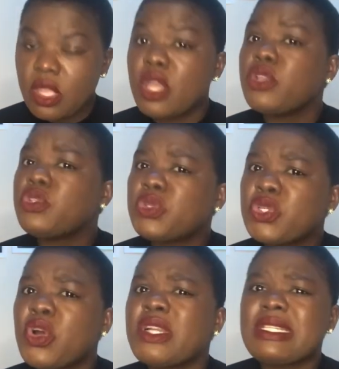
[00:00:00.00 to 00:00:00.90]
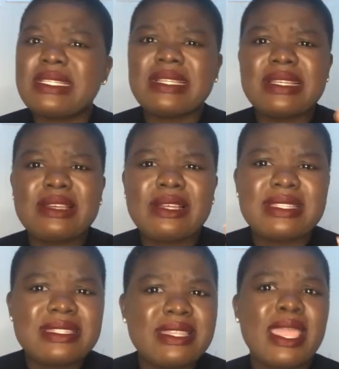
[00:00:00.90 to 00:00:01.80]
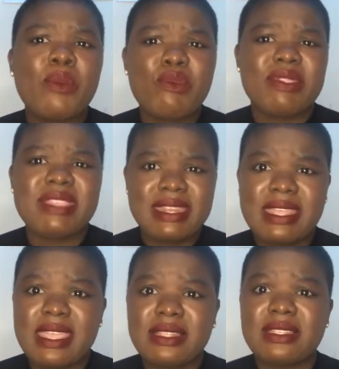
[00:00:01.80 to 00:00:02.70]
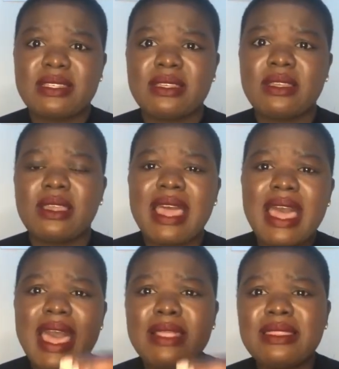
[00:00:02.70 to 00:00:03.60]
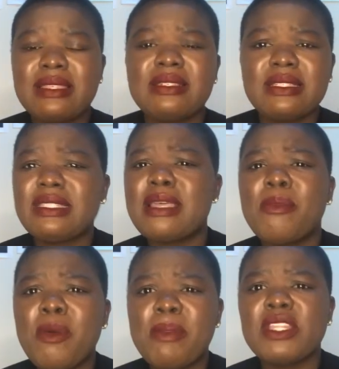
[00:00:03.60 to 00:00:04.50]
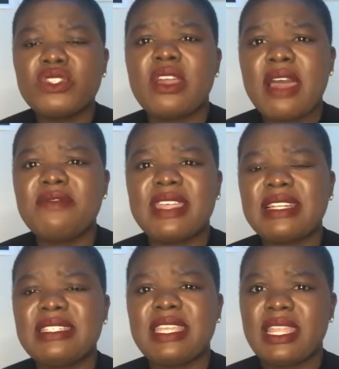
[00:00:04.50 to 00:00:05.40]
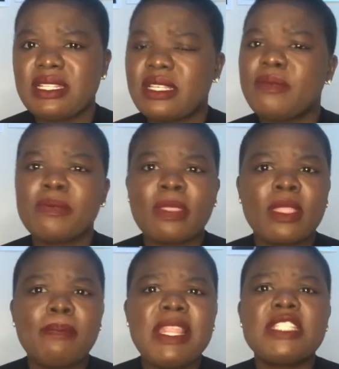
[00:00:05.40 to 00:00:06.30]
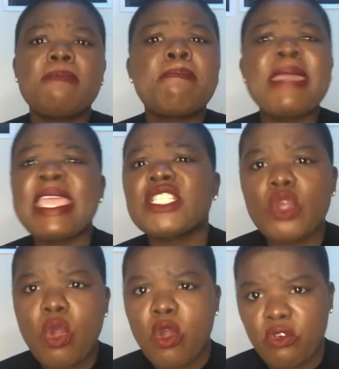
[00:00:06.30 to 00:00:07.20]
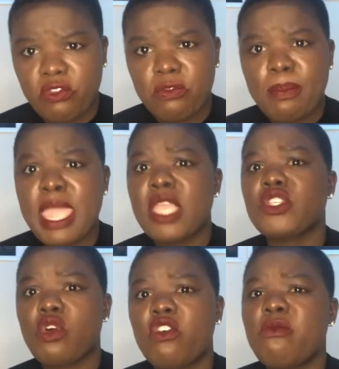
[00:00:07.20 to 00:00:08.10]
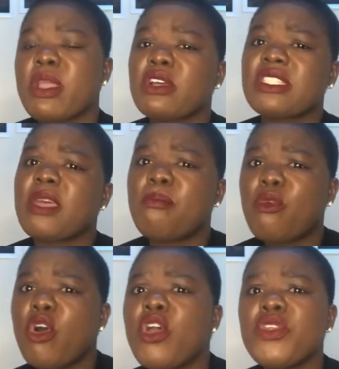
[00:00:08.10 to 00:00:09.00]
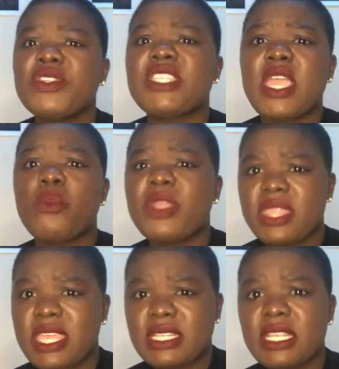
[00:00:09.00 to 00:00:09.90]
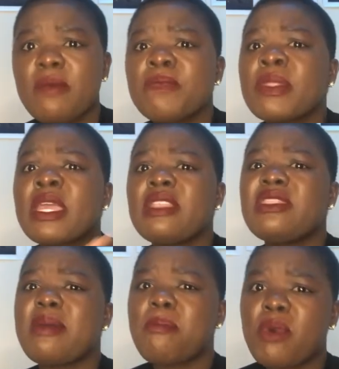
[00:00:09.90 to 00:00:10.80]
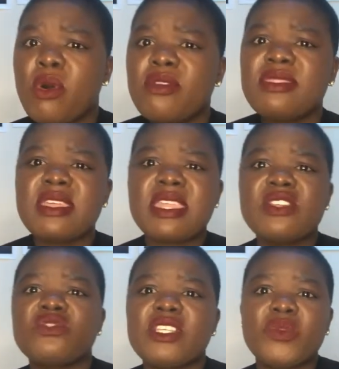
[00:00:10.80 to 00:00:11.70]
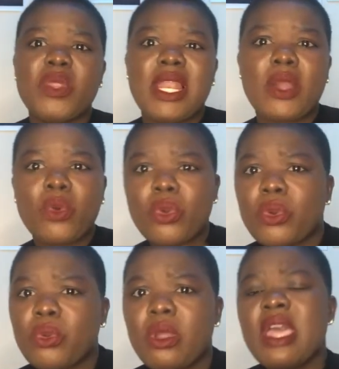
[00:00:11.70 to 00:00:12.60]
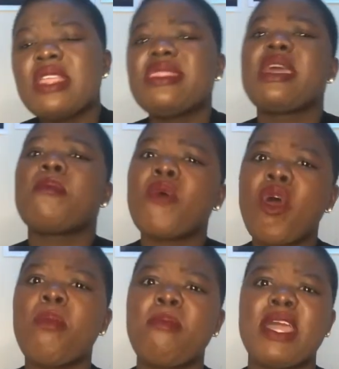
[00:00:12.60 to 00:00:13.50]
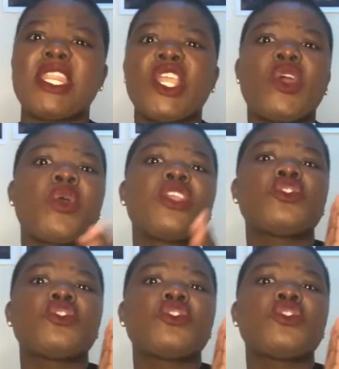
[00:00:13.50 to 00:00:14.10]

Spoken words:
Do not stay with the debt. At the moment you have that debt, please pay it off, because the more you stay with it, the more interest will accrue, the more money you're going to